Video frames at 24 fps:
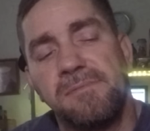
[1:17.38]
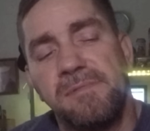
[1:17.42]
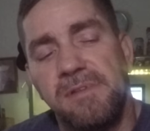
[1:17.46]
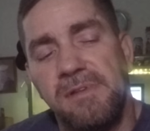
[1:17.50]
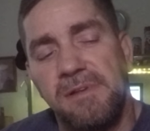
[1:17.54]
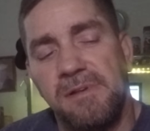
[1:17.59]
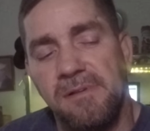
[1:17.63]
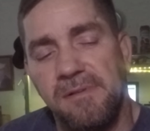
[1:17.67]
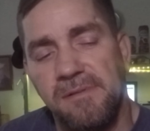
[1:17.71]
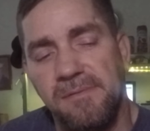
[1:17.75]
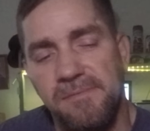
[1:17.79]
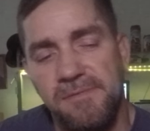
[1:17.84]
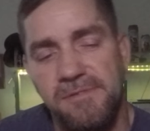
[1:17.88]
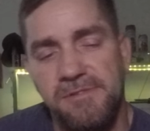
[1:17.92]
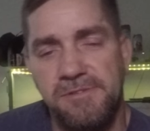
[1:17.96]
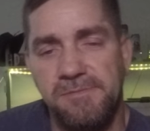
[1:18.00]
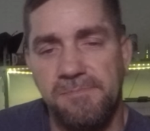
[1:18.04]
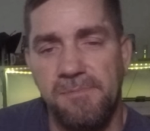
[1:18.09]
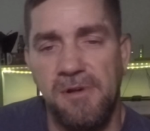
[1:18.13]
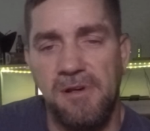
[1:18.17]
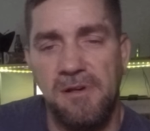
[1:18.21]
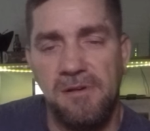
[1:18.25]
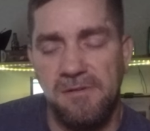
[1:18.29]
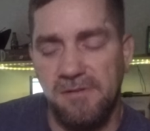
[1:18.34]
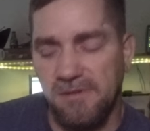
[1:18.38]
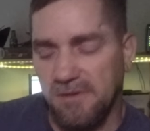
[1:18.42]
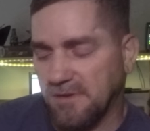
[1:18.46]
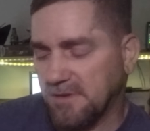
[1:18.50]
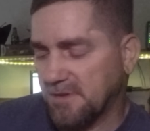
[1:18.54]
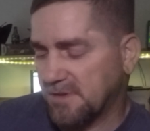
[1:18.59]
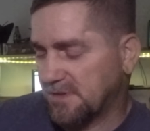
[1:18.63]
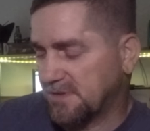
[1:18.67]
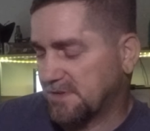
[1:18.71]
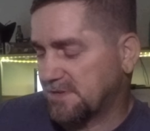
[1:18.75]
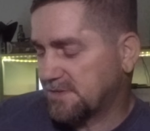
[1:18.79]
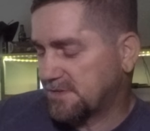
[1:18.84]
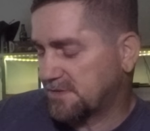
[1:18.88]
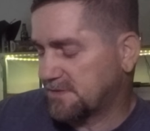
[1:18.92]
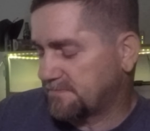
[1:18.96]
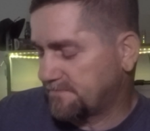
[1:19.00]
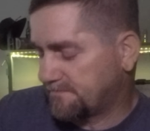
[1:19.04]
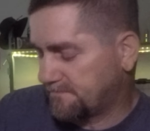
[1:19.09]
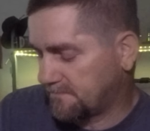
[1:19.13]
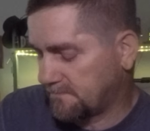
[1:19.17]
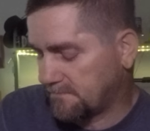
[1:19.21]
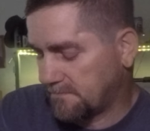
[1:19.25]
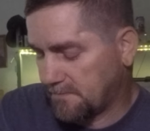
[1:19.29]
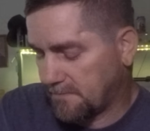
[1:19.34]
You know, small hook, it's
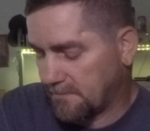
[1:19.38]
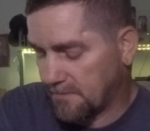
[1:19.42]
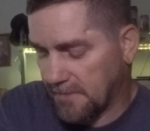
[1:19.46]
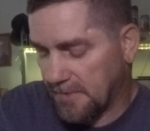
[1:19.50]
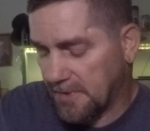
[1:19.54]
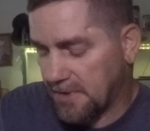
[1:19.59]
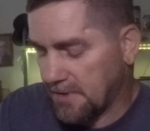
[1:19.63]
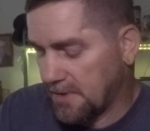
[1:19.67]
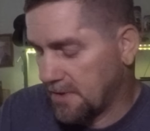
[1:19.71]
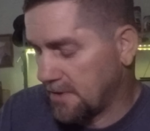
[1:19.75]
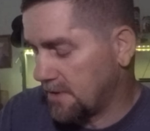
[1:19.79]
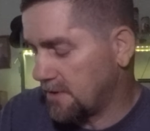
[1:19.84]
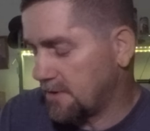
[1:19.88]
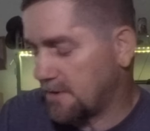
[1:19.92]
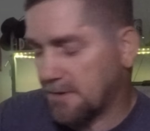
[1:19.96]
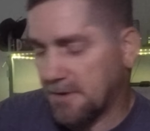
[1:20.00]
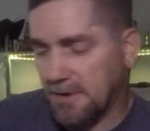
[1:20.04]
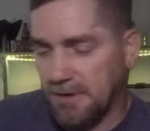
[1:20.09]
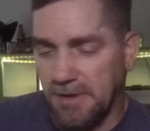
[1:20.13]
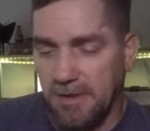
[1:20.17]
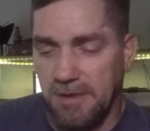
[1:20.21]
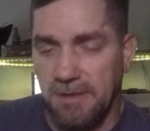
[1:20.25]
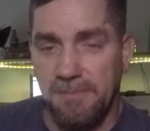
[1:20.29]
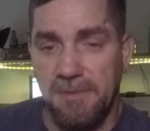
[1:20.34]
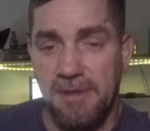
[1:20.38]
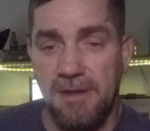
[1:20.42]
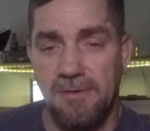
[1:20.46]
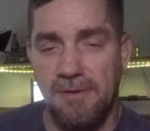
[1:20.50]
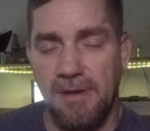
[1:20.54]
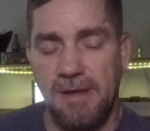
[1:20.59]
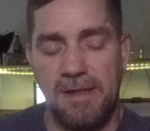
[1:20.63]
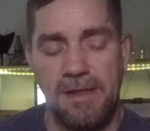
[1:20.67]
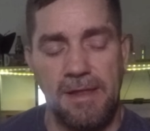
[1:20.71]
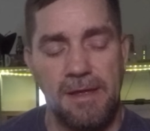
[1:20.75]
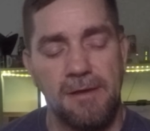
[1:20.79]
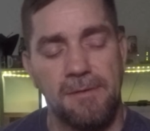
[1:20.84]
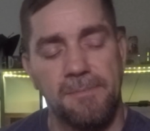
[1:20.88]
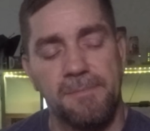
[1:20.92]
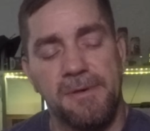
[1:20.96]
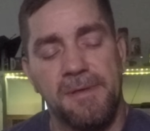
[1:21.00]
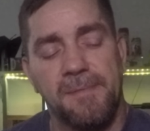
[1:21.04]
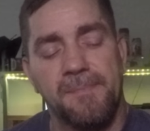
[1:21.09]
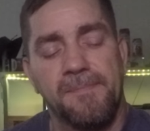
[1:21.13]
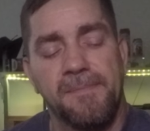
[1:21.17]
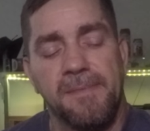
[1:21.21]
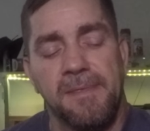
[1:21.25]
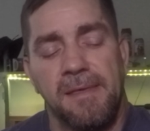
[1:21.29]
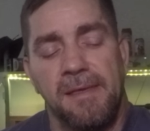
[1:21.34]
hooking into me right now,
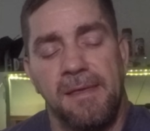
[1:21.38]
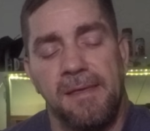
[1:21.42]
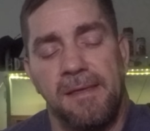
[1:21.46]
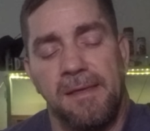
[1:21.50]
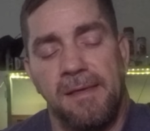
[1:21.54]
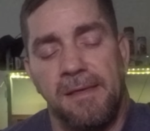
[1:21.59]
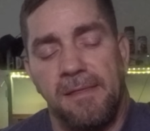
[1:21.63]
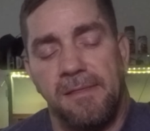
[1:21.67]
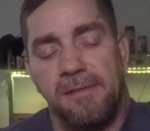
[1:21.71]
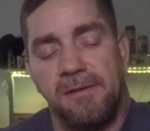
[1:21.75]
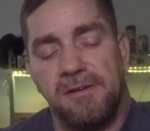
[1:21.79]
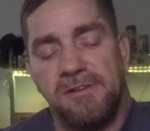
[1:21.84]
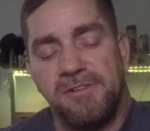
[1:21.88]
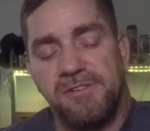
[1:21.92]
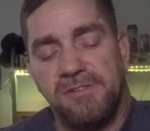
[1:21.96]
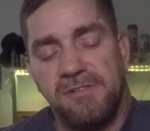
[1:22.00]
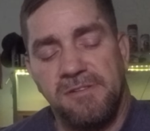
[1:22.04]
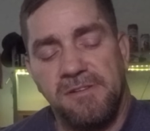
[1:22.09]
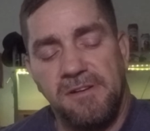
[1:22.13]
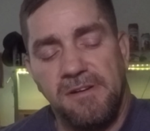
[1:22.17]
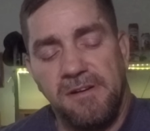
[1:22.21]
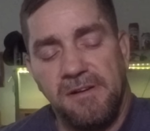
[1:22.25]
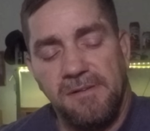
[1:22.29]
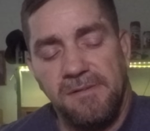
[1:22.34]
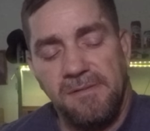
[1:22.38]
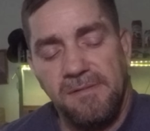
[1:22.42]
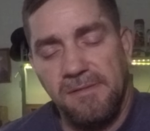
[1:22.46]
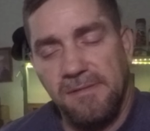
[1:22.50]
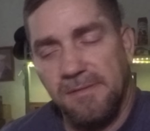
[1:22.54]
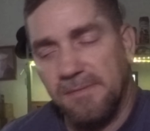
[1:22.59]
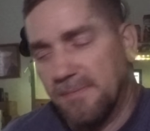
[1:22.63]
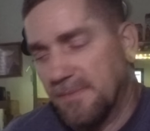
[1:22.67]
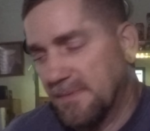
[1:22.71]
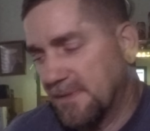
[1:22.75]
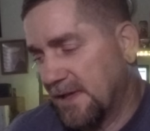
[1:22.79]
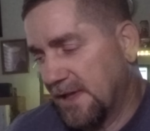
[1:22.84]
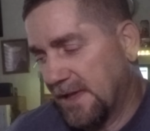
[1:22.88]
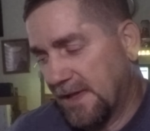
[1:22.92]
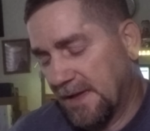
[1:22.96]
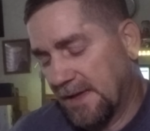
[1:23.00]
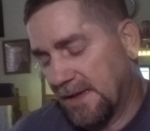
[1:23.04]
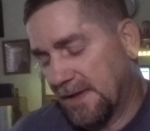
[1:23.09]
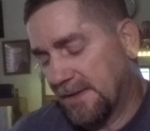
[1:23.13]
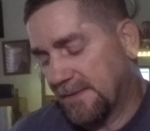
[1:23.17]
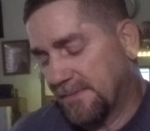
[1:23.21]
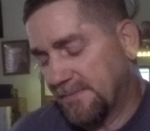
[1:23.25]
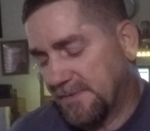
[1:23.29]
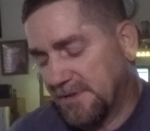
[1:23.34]
but here's your hook.
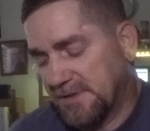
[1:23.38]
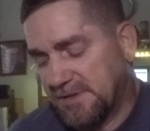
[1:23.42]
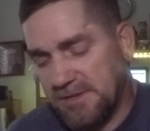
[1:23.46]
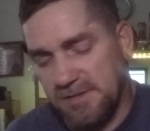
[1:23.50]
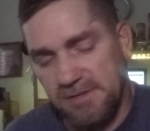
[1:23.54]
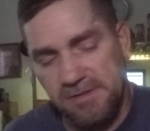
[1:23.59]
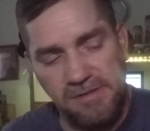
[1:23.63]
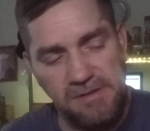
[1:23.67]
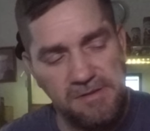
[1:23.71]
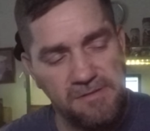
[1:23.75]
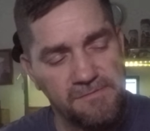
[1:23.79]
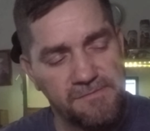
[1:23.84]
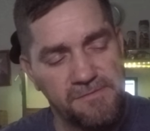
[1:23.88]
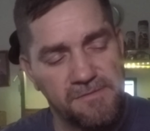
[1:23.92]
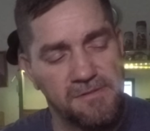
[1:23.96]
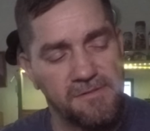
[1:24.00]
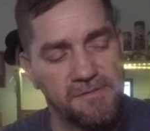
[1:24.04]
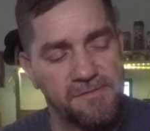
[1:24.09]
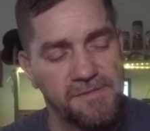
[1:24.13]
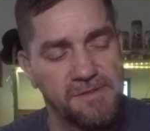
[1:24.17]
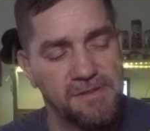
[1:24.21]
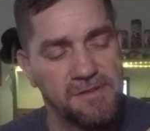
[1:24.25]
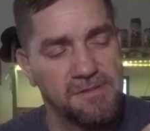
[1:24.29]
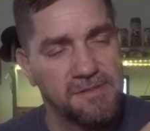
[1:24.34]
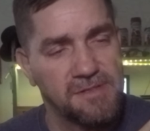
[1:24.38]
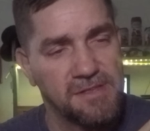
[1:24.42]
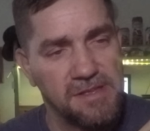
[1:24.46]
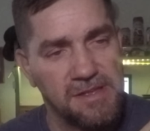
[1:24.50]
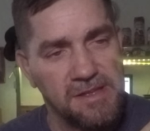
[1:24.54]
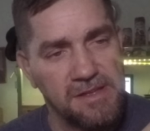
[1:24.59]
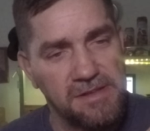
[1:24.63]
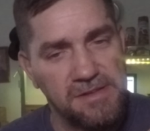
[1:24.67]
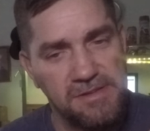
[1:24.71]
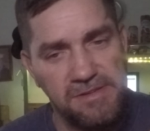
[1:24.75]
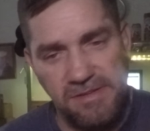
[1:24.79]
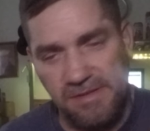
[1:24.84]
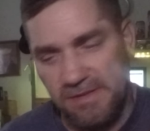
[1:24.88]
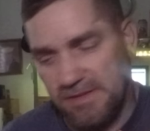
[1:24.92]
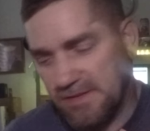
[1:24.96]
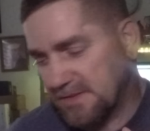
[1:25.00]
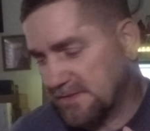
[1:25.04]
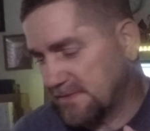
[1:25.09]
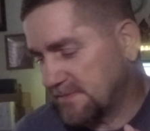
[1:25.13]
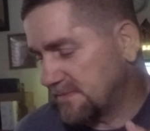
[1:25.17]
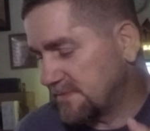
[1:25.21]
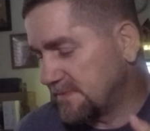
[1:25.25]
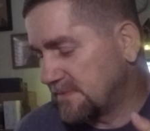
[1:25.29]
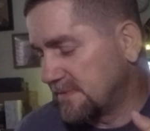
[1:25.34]
And this is good for a few things
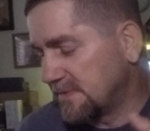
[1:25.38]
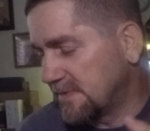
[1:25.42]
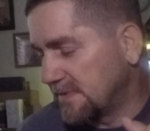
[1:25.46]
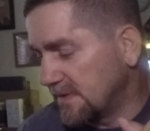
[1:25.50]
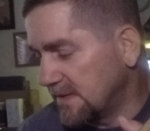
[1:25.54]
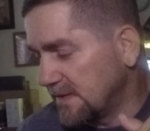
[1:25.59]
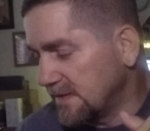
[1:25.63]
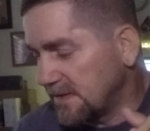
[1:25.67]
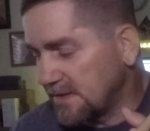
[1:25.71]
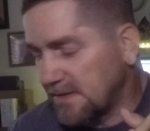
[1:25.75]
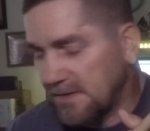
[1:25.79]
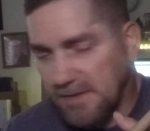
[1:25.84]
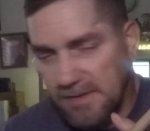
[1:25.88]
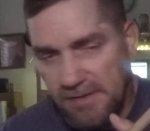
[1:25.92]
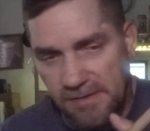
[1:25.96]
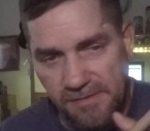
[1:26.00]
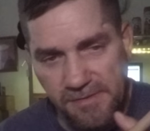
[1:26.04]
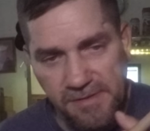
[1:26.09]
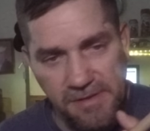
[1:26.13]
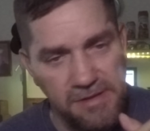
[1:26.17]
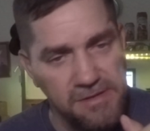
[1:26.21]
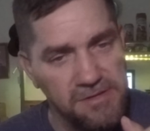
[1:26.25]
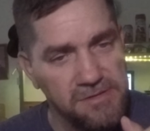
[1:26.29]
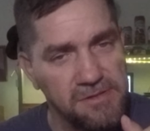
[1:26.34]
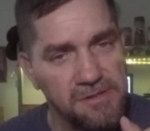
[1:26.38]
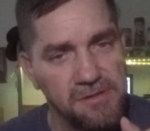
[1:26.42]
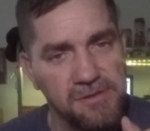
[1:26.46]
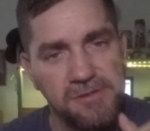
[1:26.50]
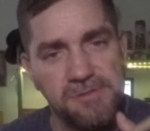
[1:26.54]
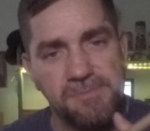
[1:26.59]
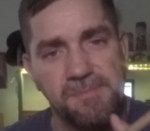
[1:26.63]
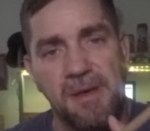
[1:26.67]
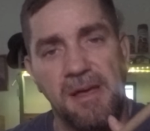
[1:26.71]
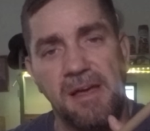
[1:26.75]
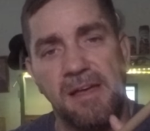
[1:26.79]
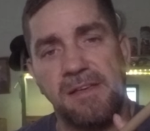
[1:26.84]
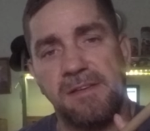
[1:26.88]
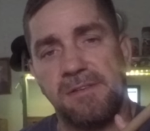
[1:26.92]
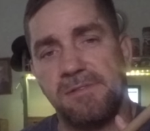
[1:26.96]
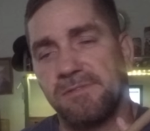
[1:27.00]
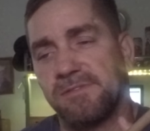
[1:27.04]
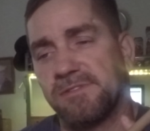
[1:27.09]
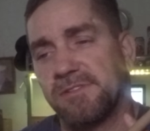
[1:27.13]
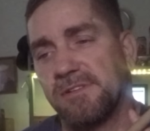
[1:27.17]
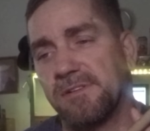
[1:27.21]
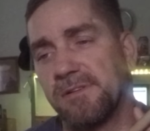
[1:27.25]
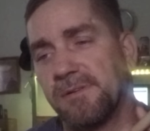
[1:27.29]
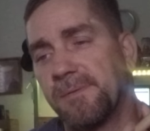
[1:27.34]
in you know, things close by you.
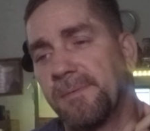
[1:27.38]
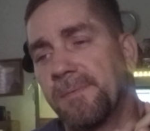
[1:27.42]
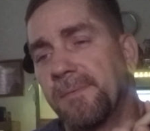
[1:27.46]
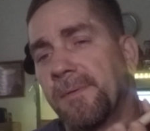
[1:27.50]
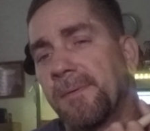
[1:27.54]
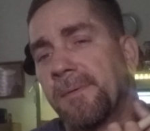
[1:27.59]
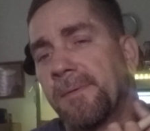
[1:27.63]
So,